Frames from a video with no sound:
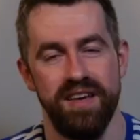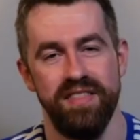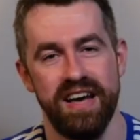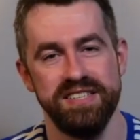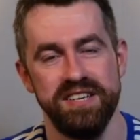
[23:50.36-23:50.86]

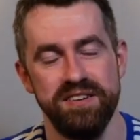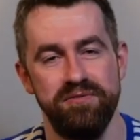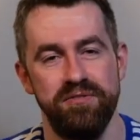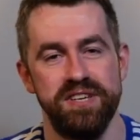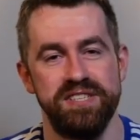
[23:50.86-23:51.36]
That's it
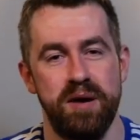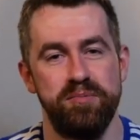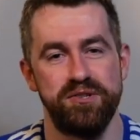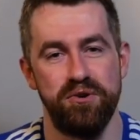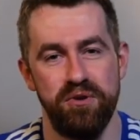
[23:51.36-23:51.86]
for this
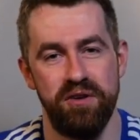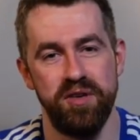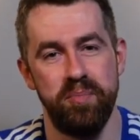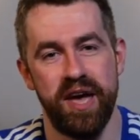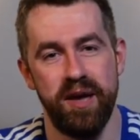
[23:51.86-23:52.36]
episode of
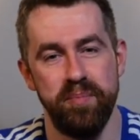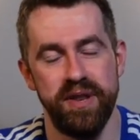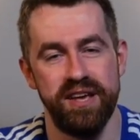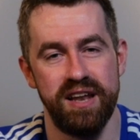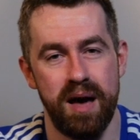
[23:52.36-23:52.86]
the Paid
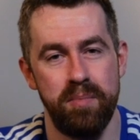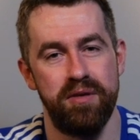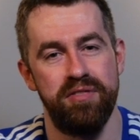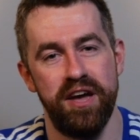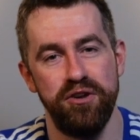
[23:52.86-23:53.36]
Media Lab.
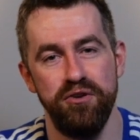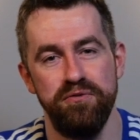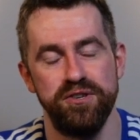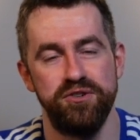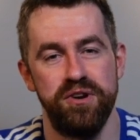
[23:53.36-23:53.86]
Thank you
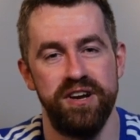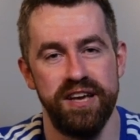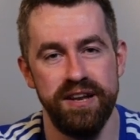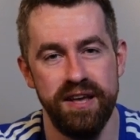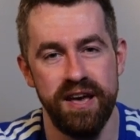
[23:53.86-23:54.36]
for tuning
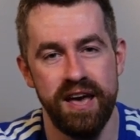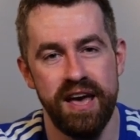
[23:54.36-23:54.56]
in.